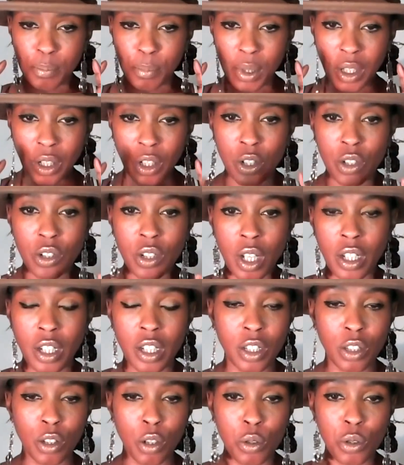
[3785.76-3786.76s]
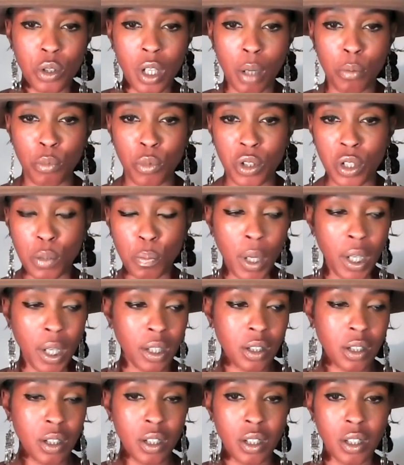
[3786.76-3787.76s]
because he knows I'm
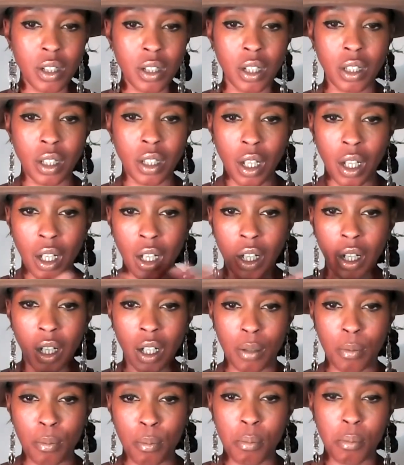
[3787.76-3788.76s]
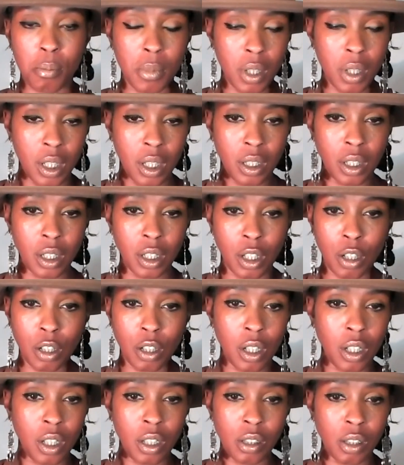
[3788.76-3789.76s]
respected and in
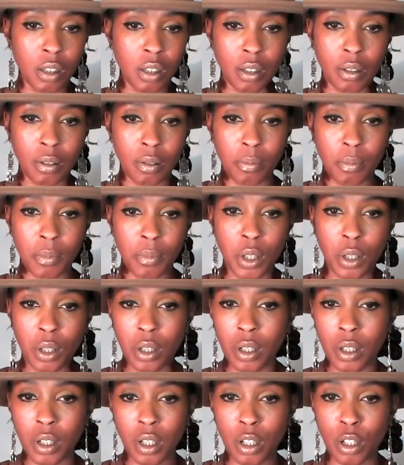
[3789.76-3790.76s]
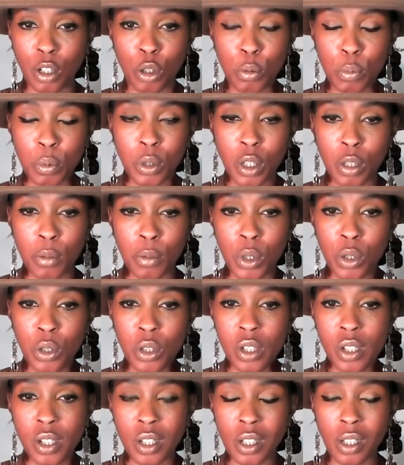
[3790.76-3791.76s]
the global
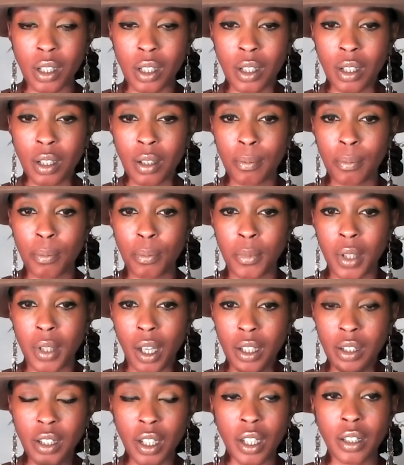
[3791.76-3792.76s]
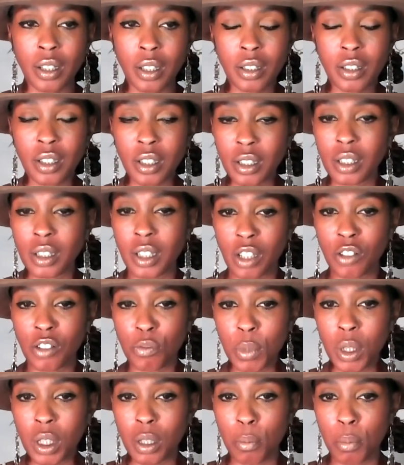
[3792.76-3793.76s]
community, and then didn't give
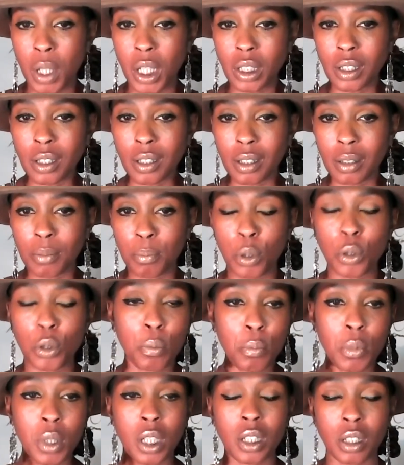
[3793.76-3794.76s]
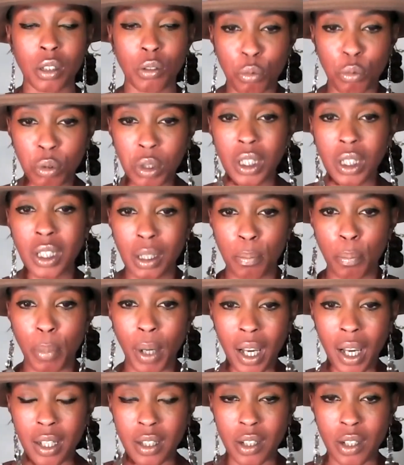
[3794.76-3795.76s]
me the money, put me in a really
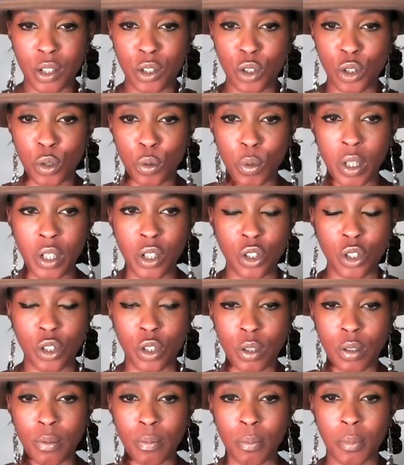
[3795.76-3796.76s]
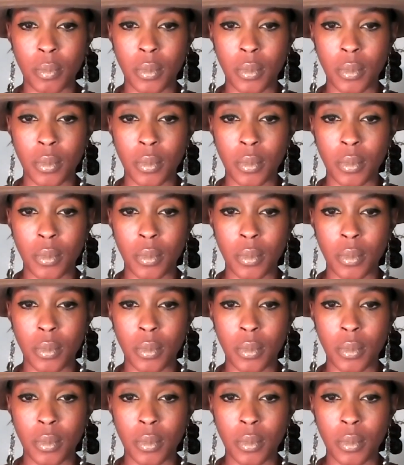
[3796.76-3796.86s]
bad situation.